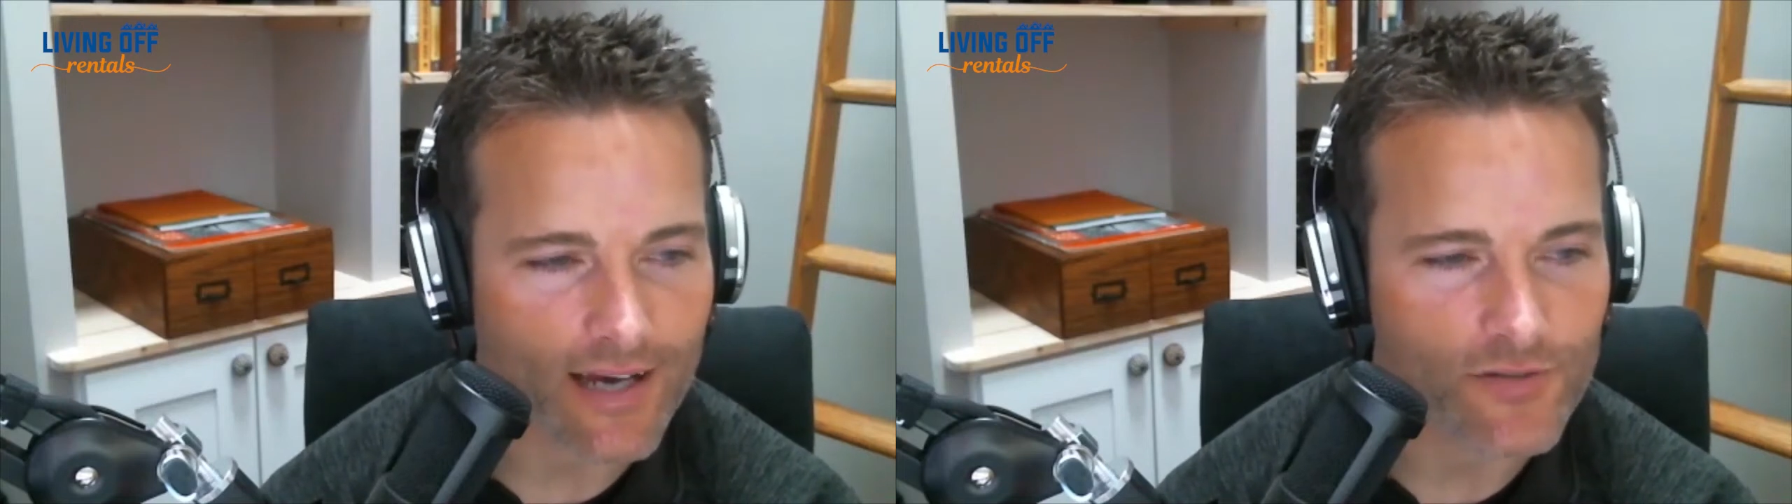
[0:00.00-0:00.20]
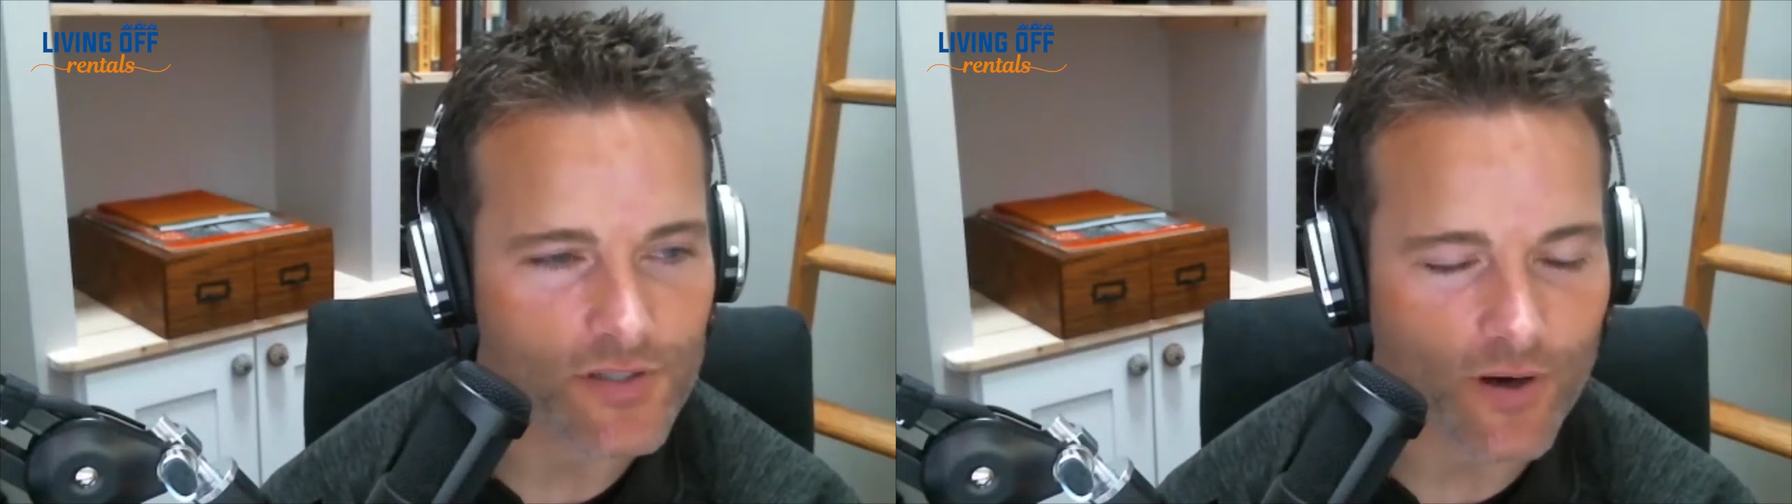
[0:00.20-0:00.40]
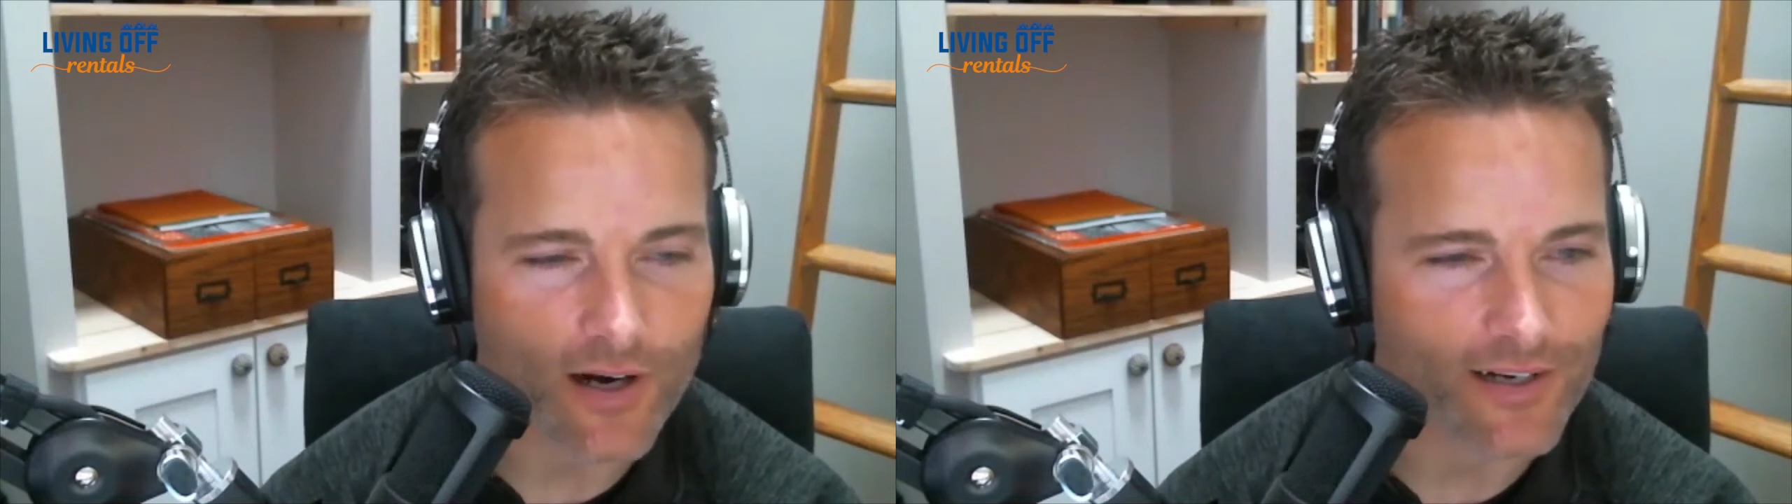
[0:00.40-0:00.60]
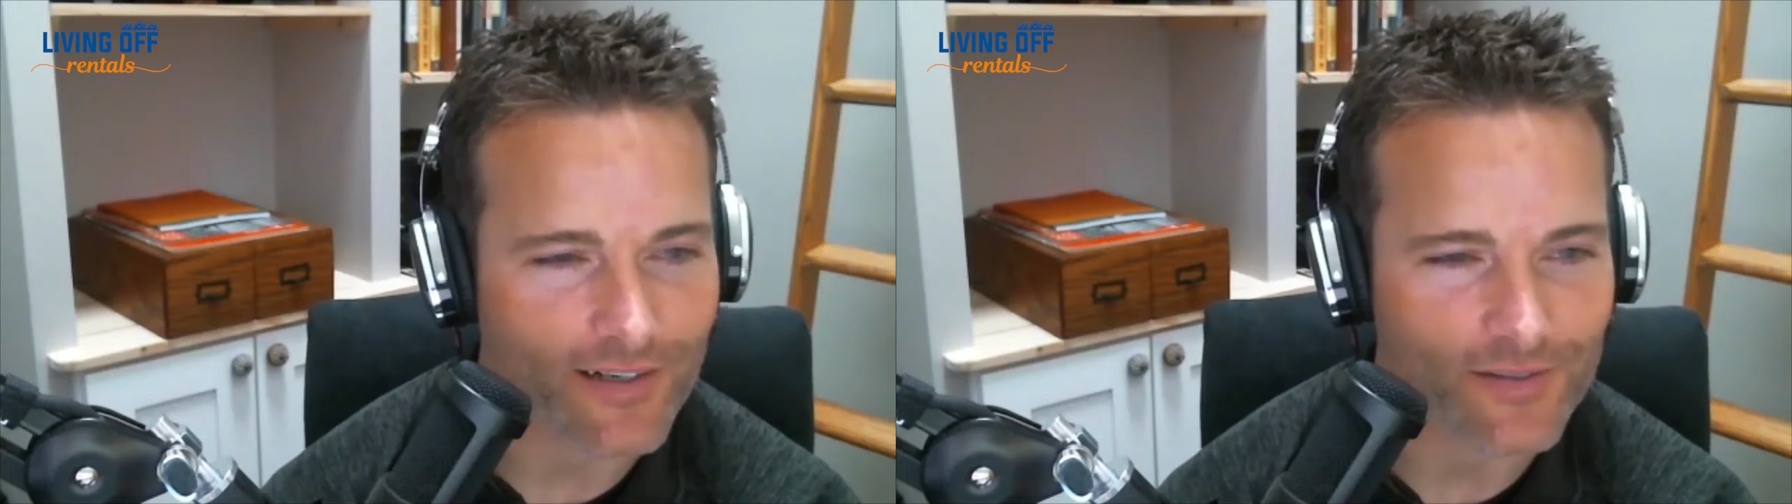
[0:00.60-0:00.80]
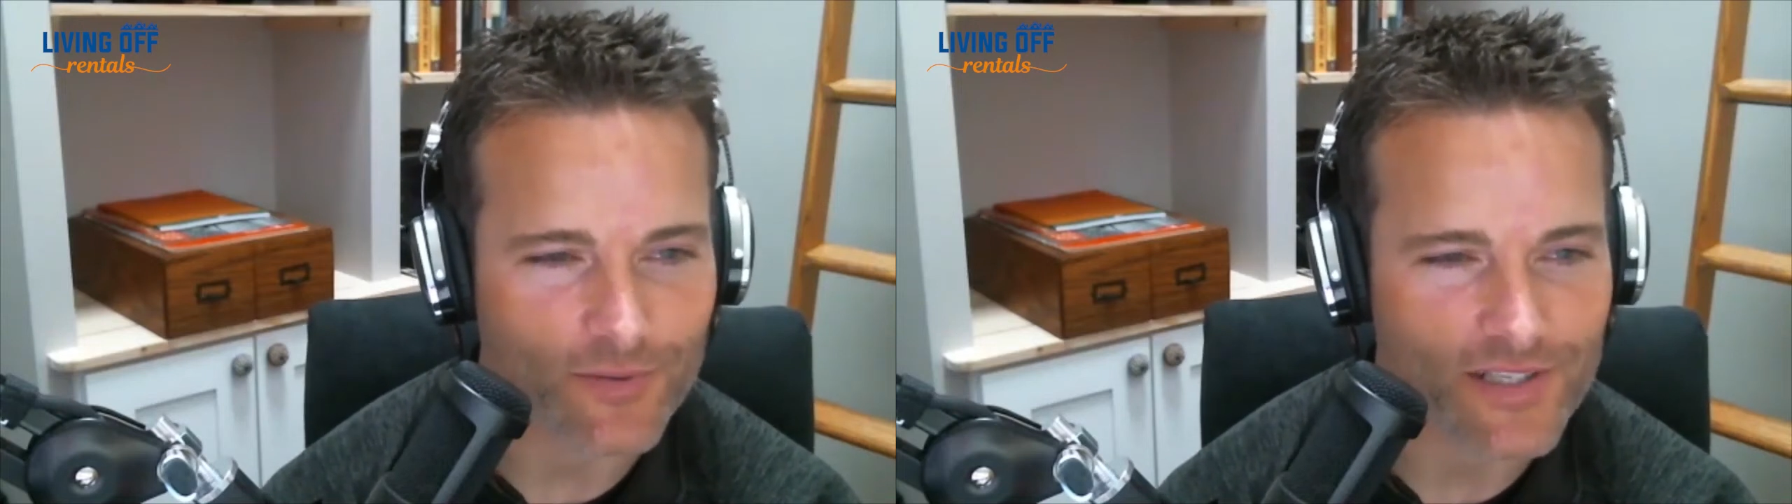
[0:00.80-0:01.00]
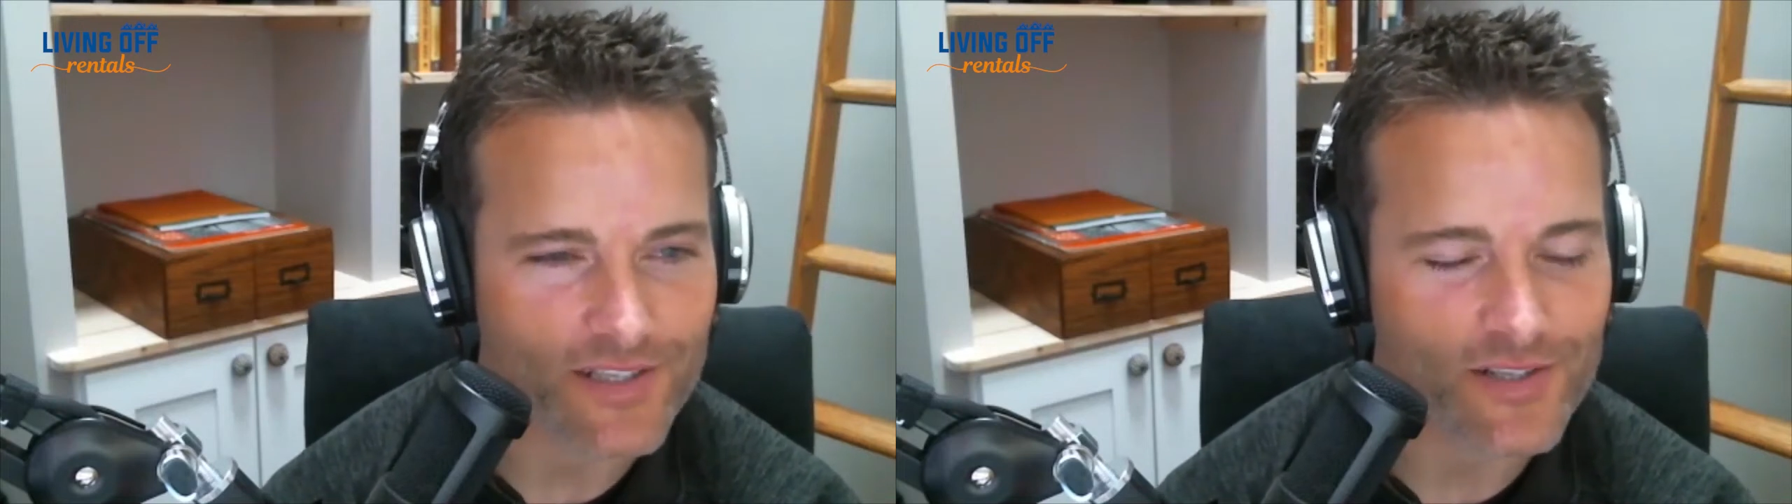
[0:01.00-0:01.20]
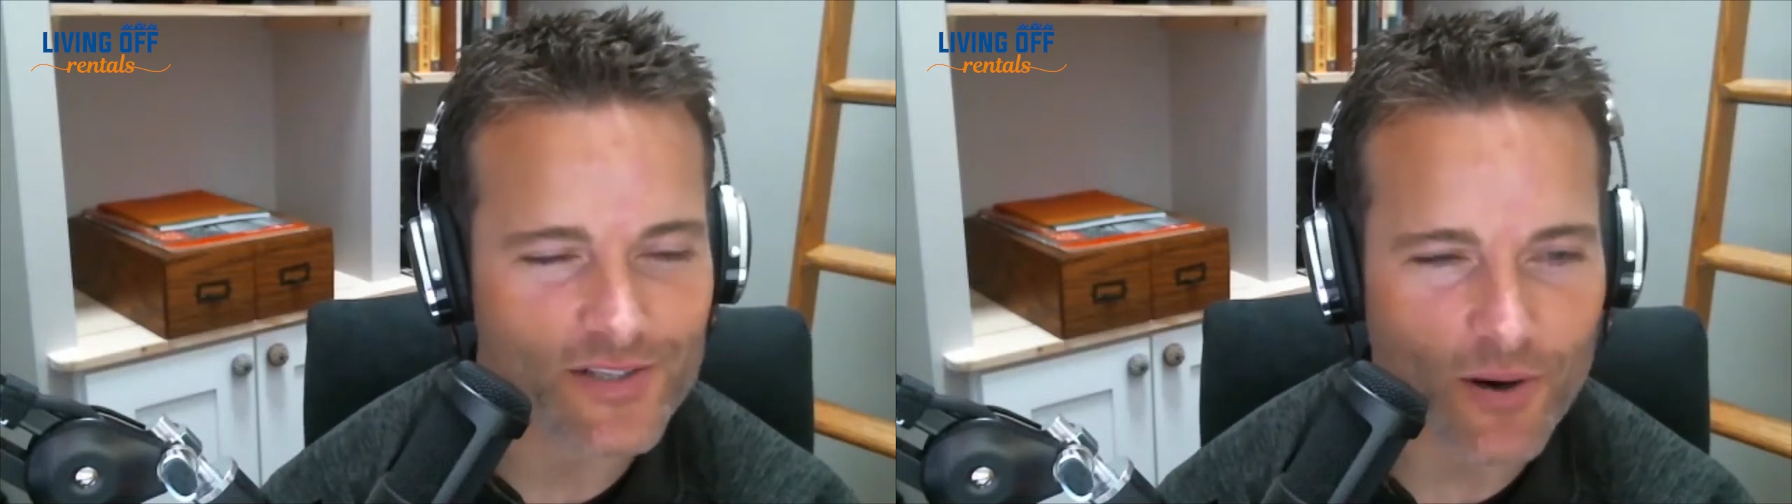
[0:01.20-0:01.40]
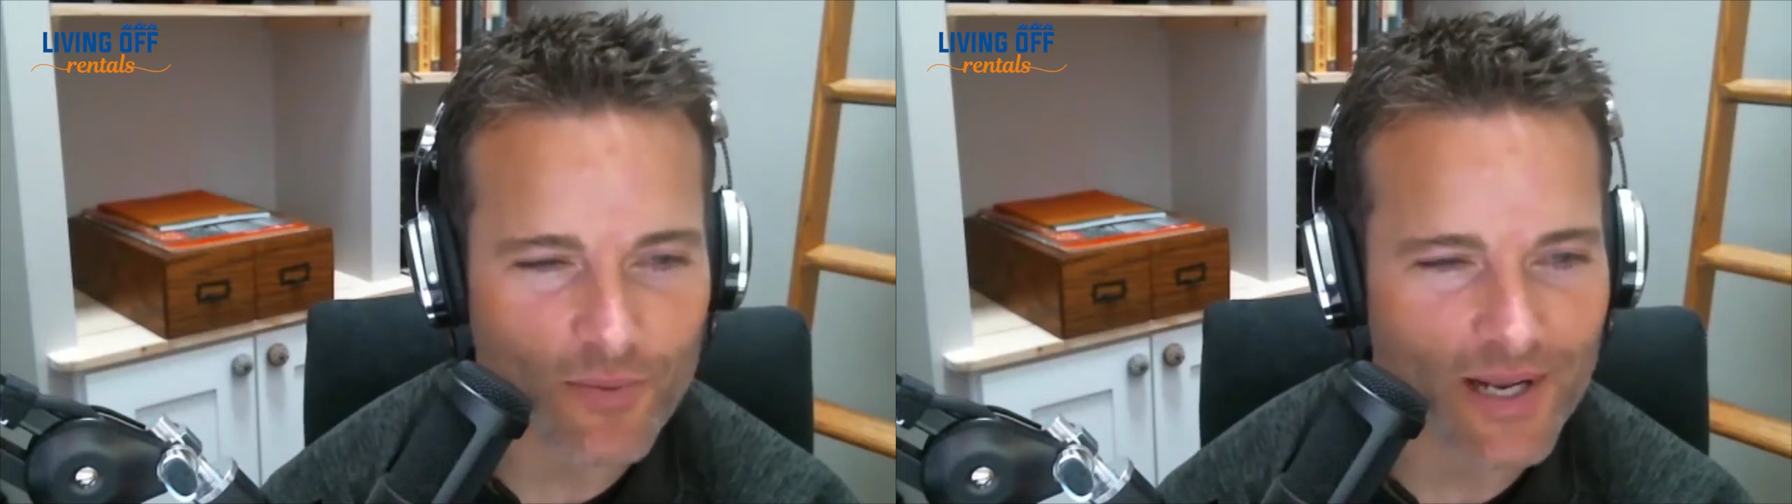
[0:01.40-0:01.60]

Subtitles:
struggled with so